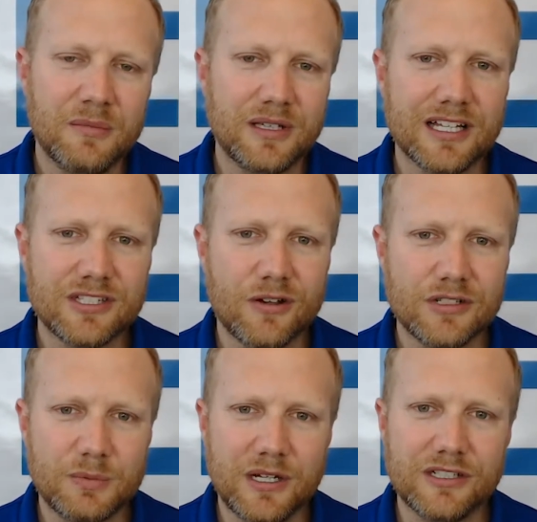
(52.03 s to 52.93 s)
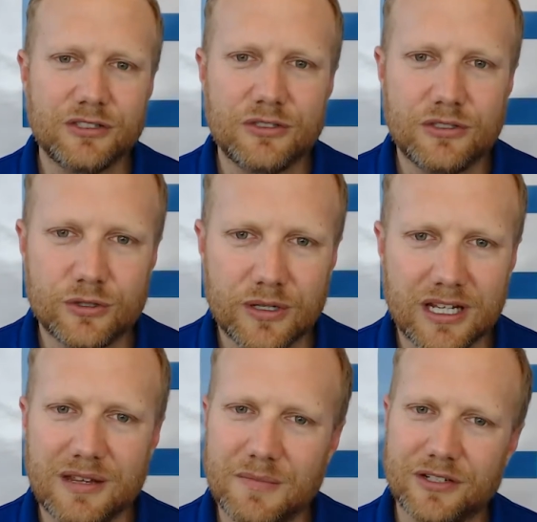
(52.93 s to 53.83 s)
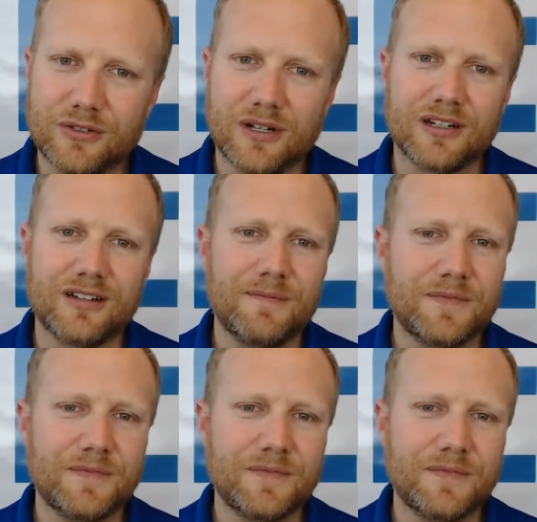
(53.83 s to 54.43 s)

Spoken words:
But that's always been a tricky metric